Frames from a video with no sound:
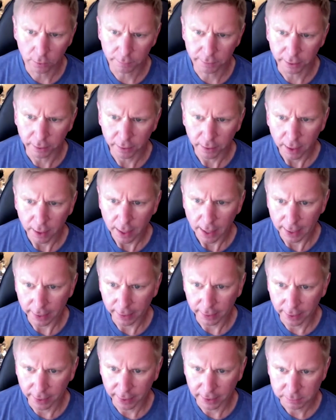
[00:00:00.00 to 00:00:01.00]
But
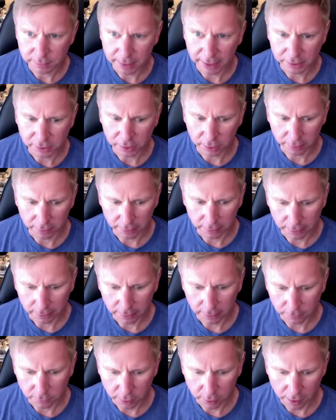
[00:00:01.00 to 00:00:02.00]
I guess, Patrick, I
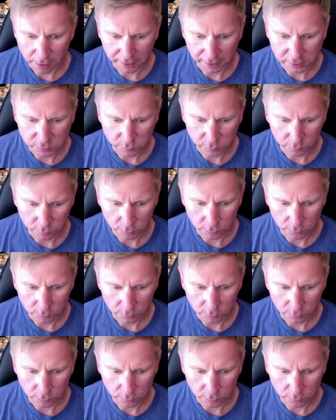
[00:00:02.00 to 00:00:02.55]
know one of the things